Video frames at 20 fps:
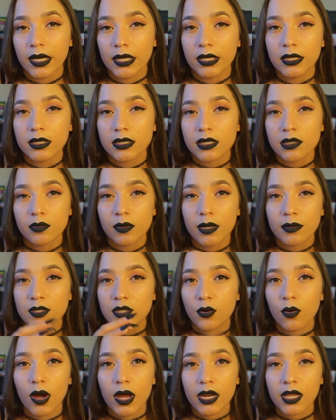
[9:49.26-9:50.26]
it'll suck,
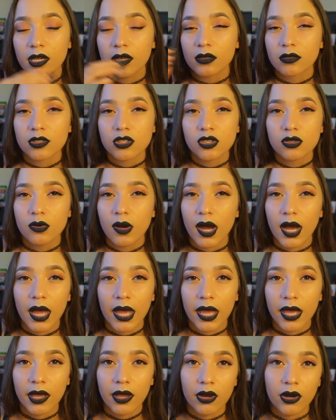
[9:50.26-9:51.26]
or my knees when I'm
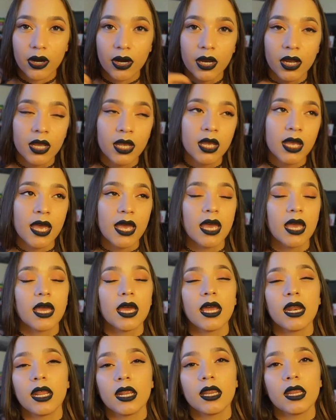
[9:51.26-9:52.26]
squatting too
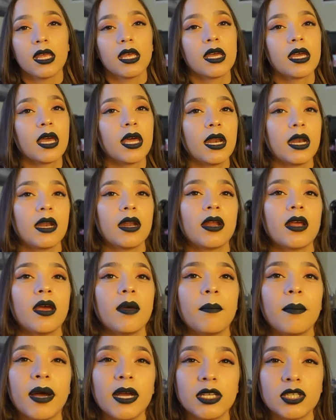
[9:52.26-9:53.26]
high or
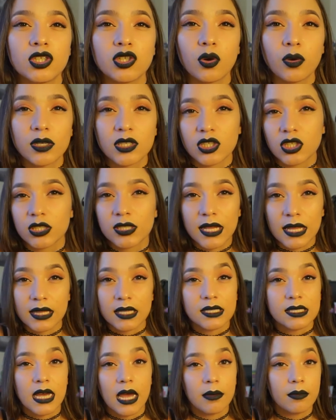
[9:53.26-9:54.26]
anything, and
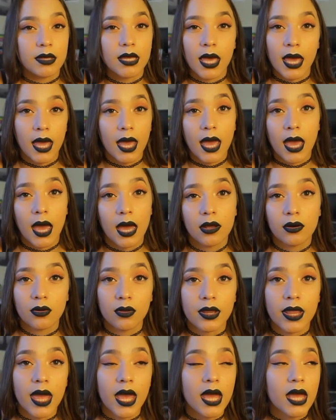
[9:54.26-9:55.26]
my joints just at the
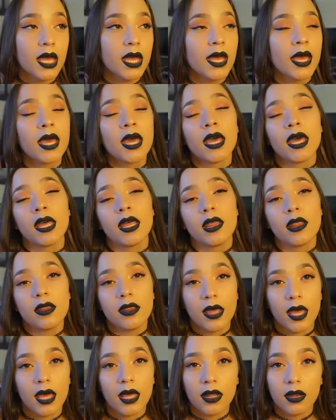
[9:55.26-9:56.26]
time can't handle
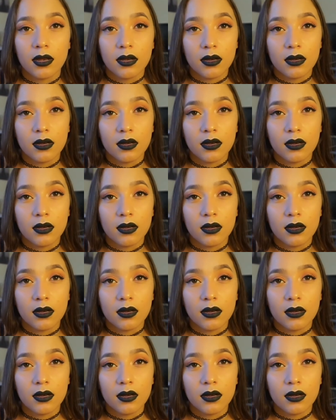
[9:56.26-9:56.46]
that,